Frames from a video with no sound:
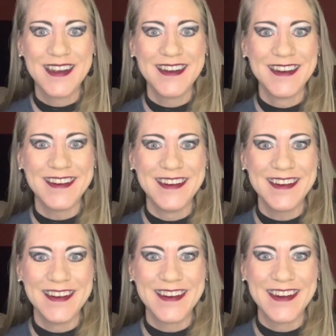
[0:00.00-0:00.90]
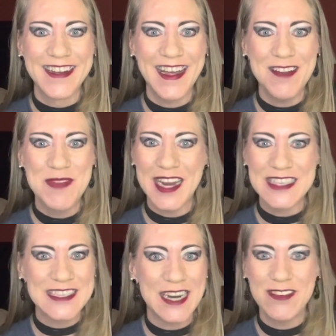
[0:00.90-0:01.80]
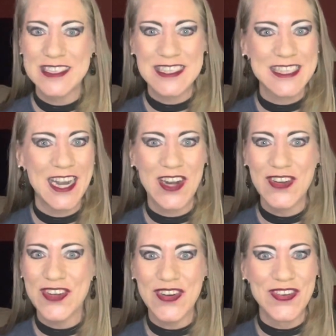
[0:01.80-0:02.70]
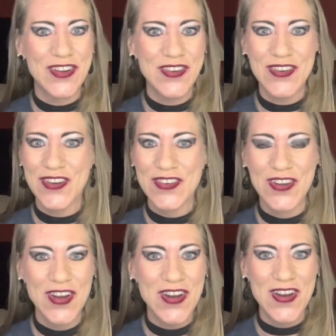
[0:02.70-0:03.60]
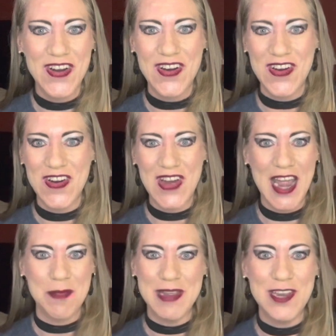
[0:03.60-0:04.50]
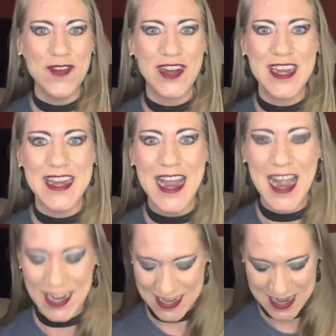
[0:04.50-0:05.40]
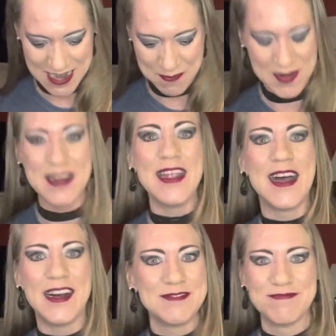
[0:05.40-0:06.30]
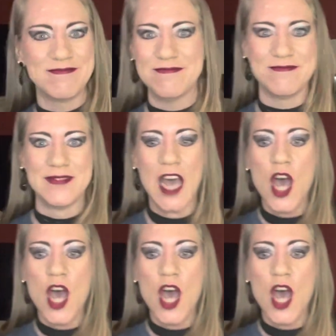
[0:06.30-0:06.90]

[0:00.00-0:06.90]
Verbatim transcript: okay? Because I was like, oh no, no, no, no, enemy, you are not gonna get up in here. Mm-mm.